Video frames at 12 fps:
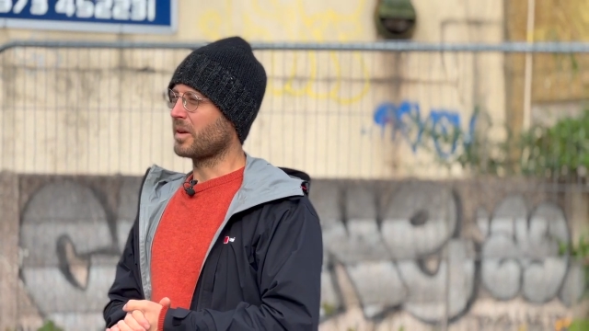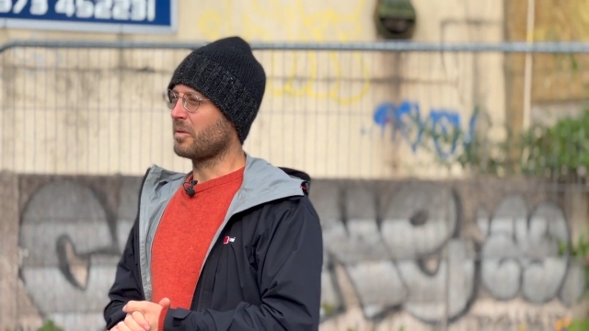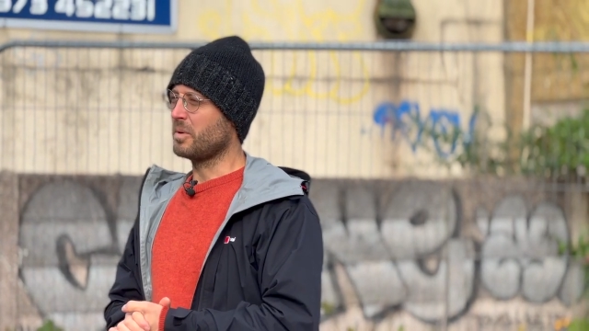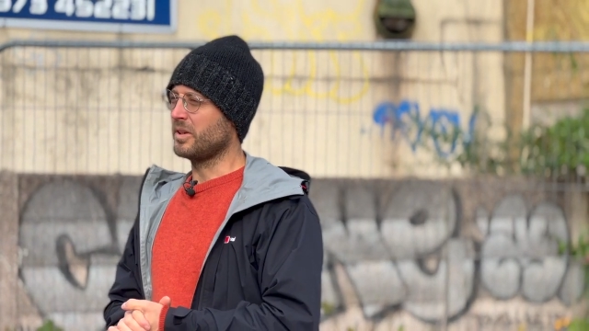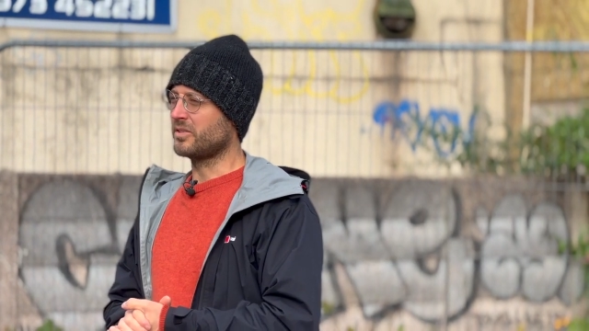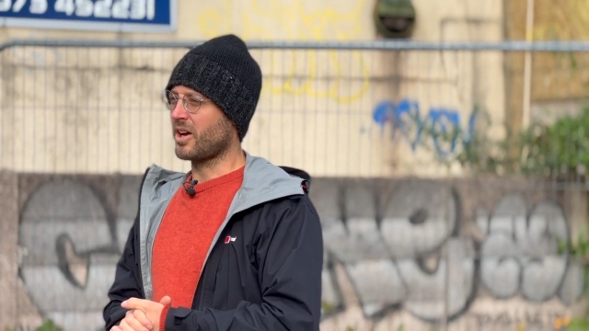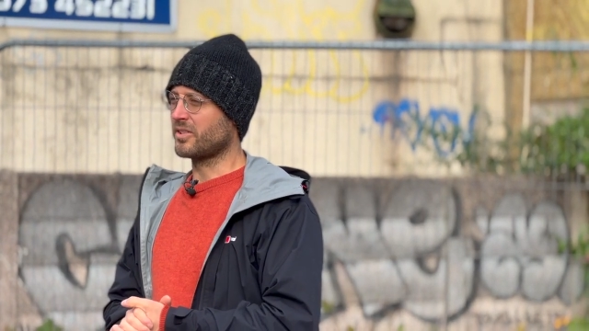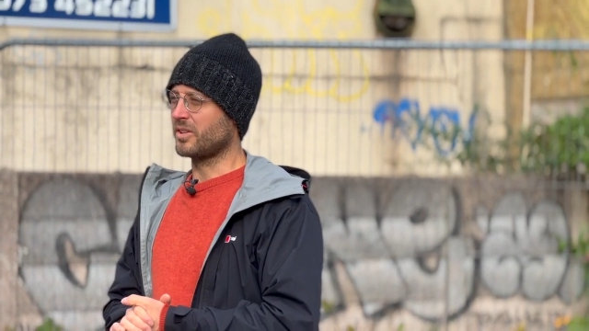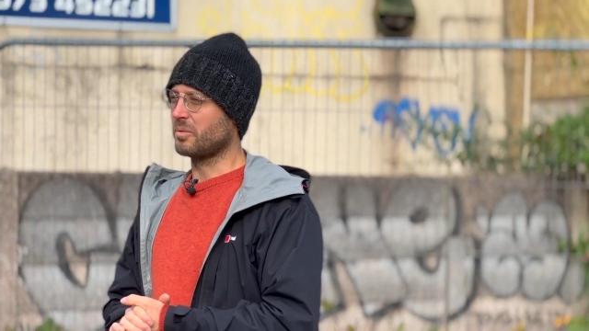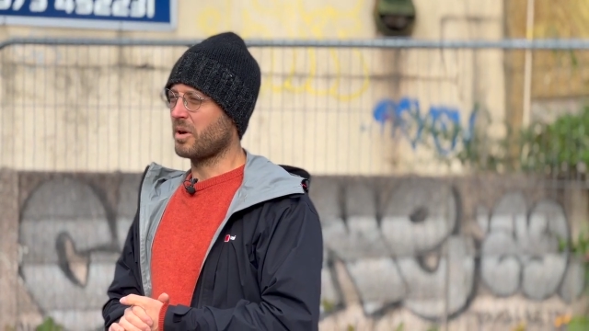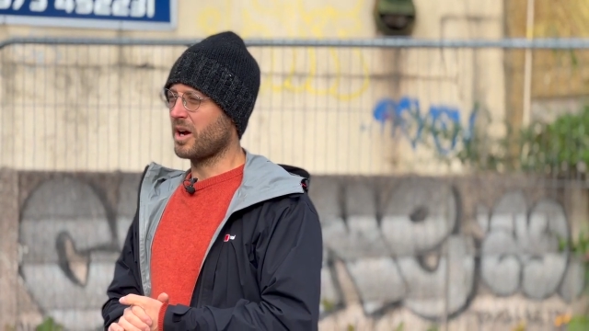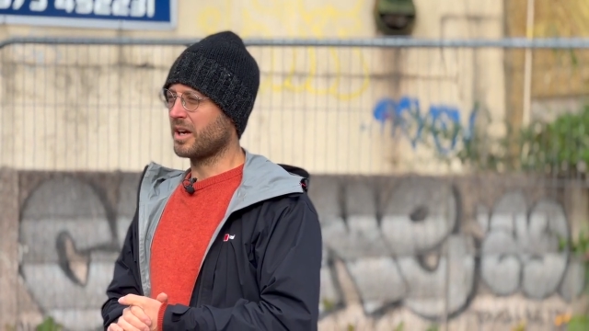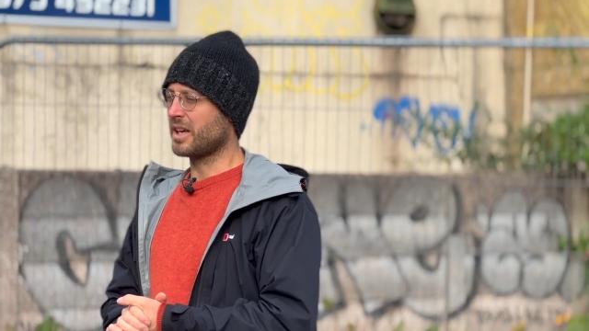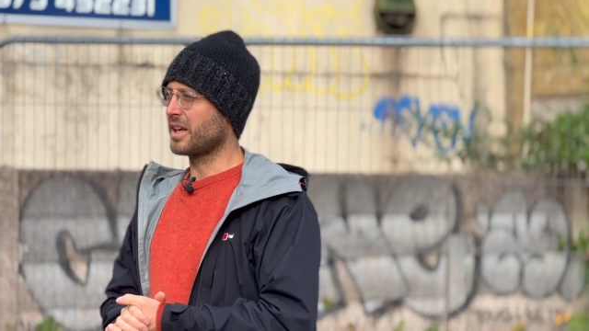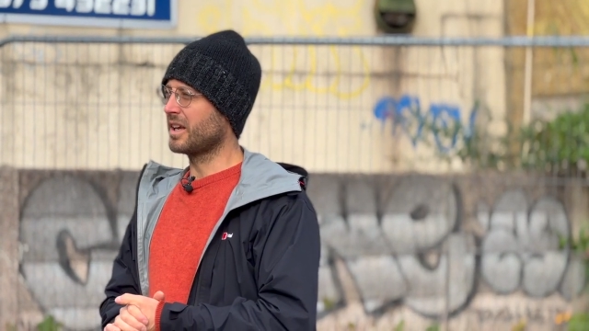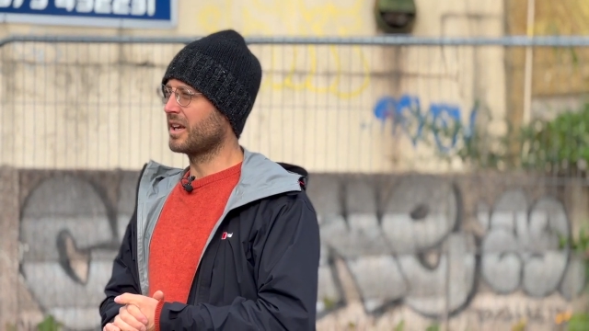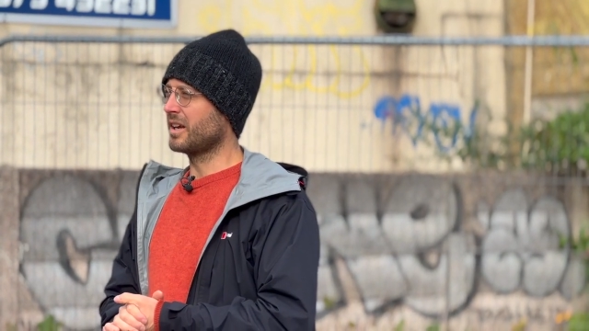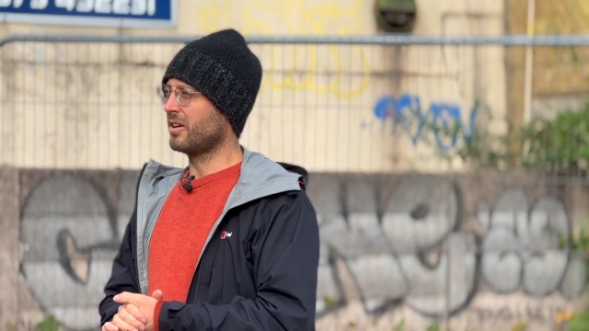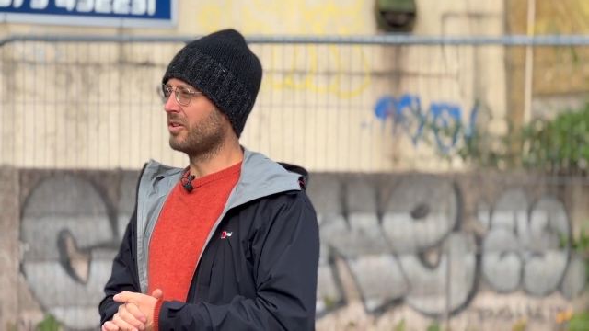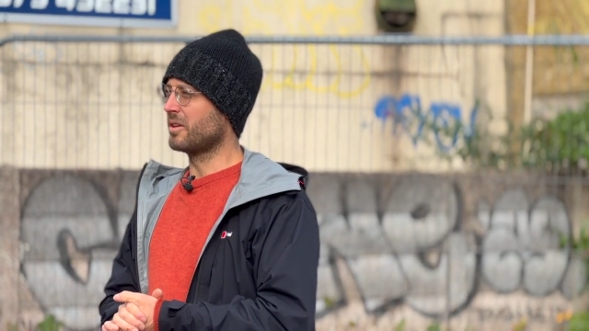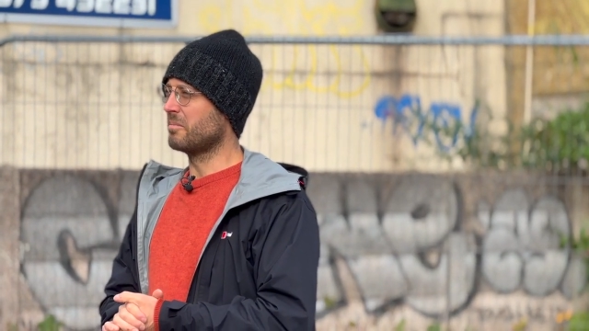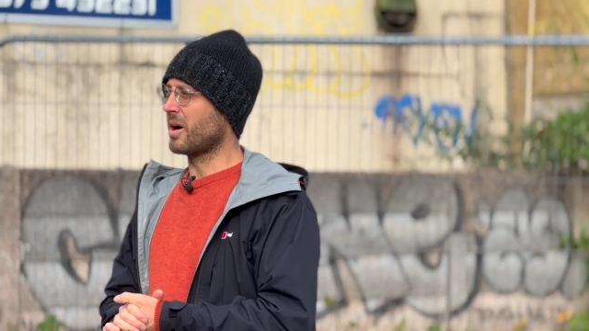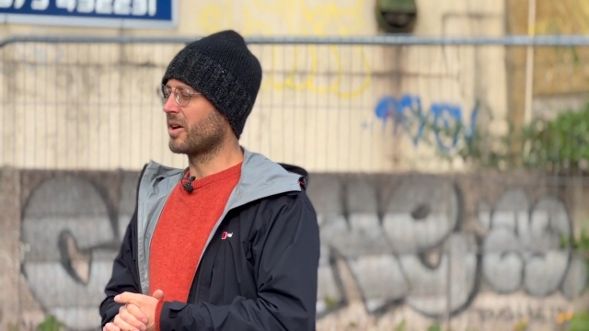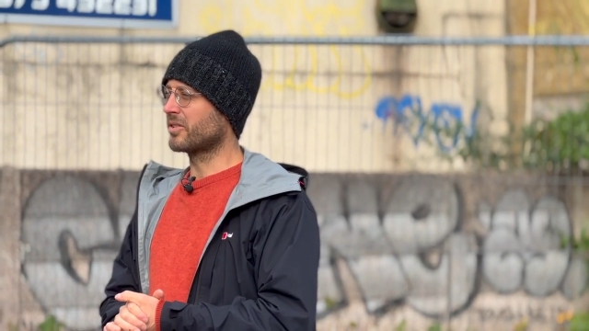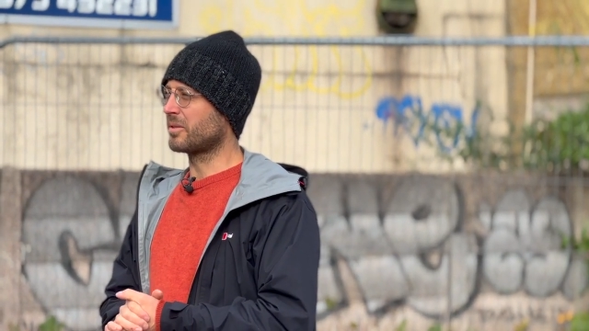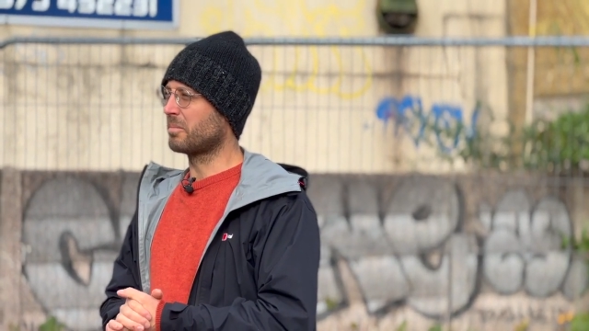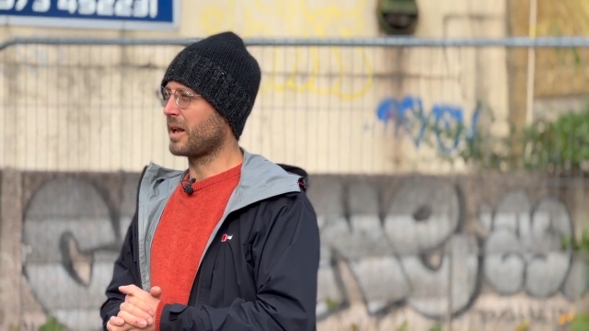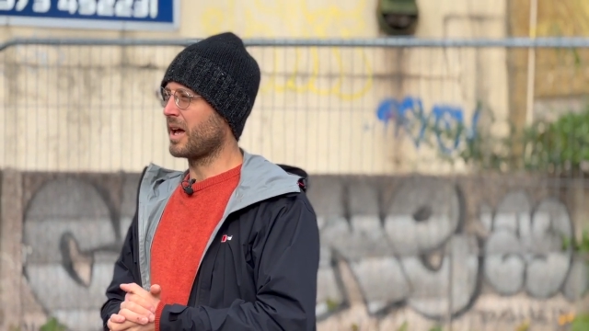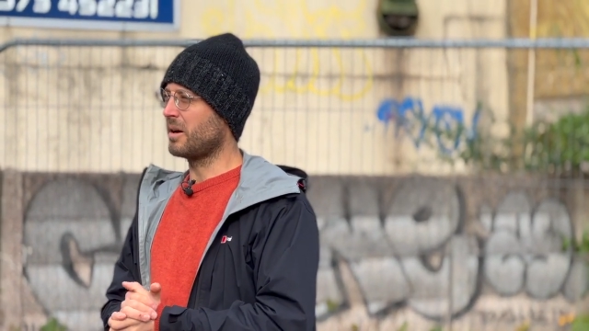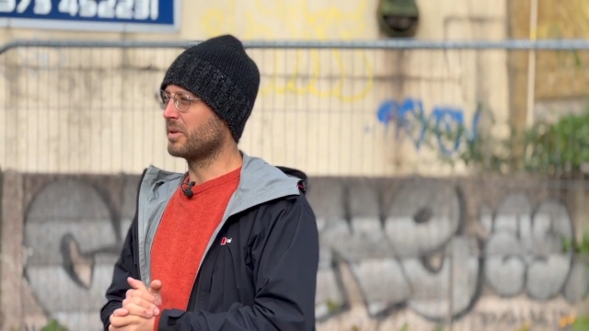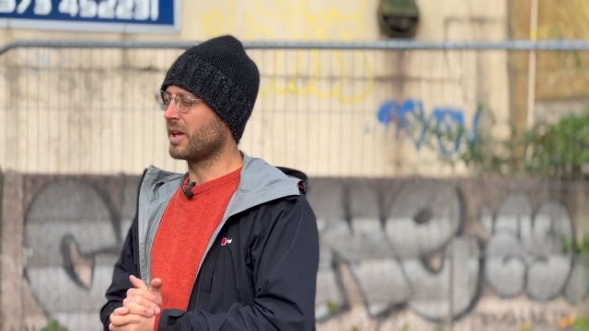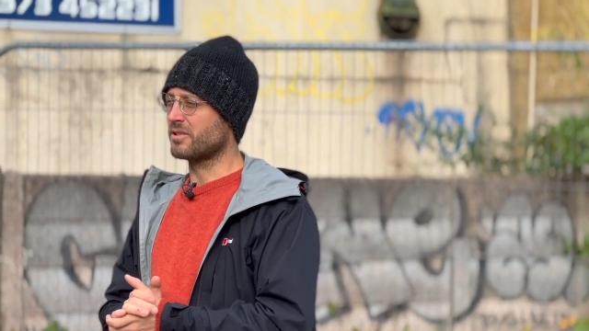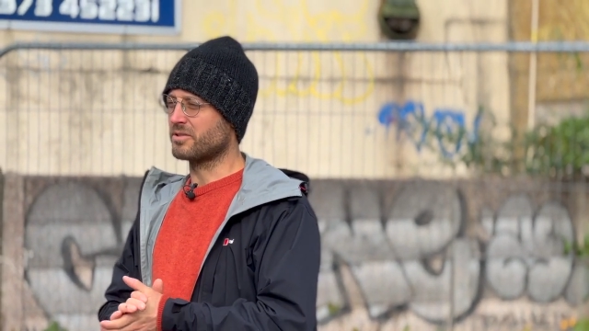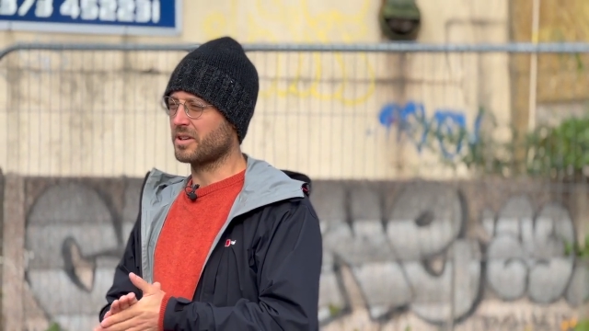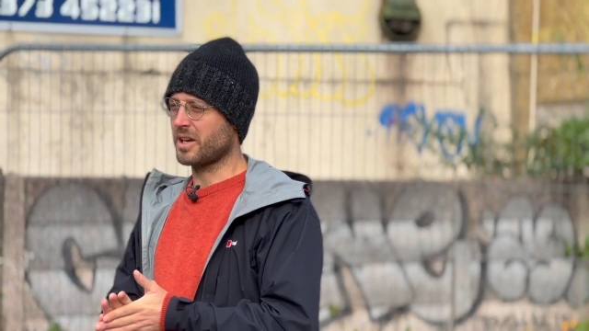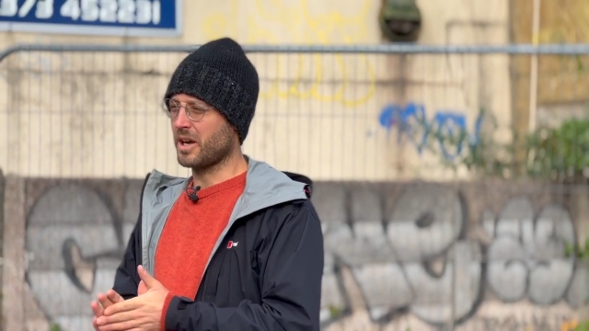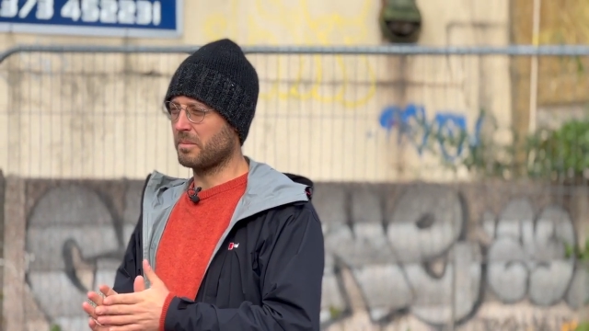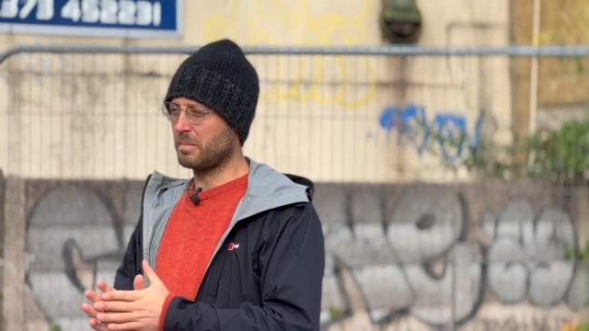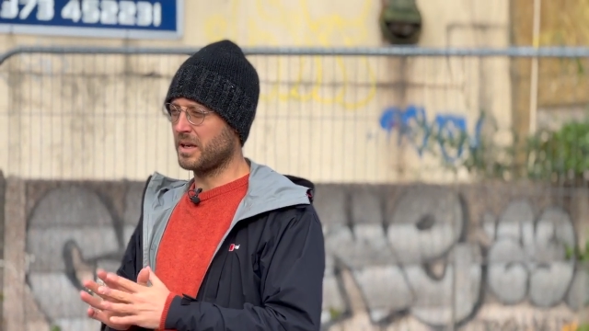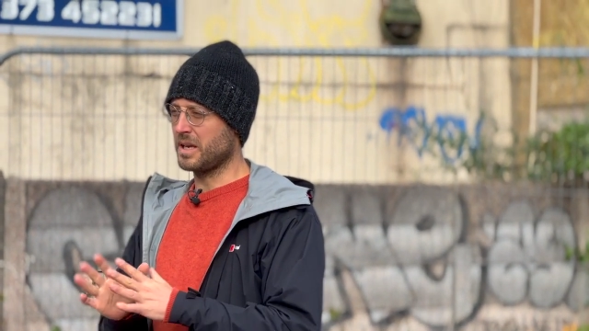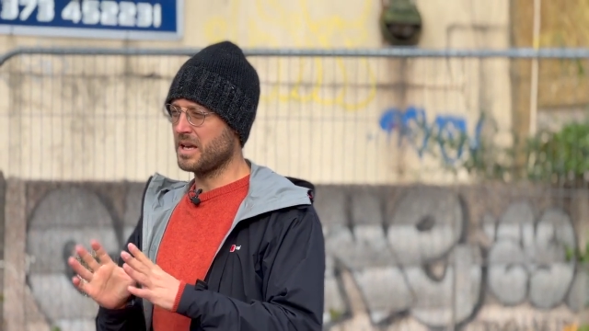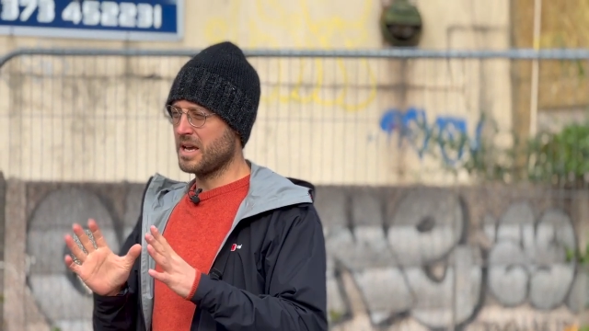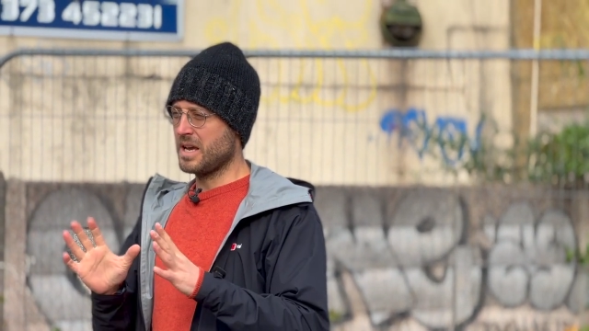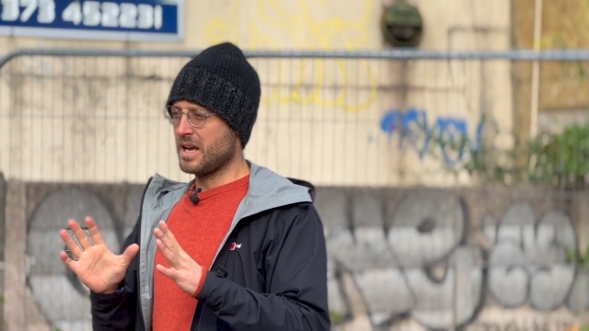We started working on the master plan with Andrew Kirby,